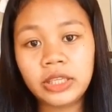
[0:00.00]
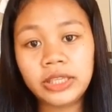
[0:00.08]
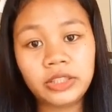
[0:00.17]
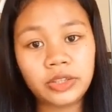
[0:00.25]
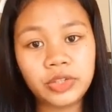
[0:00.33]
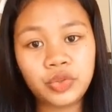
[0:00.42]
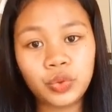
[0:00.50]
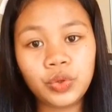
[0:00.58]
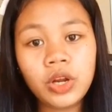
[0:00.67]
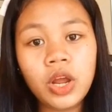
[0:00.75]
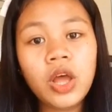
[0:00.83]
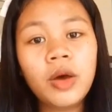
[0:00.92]

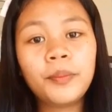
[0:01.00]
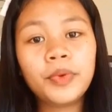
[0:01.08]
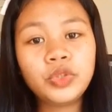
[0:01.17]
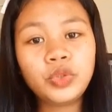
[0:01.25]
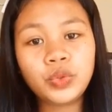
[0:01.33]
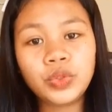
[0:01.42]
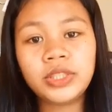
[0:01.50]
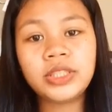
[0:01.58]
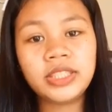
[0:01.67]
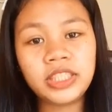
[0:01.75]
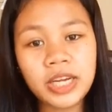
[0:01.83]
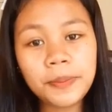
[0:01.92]
literature
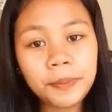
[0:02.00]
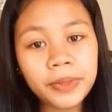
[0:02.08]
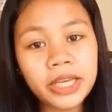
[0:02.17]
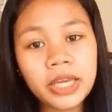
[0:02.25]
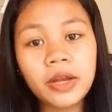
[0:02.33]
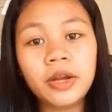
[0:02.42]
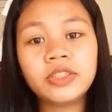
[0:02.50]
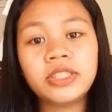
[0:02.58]
produced cheaply.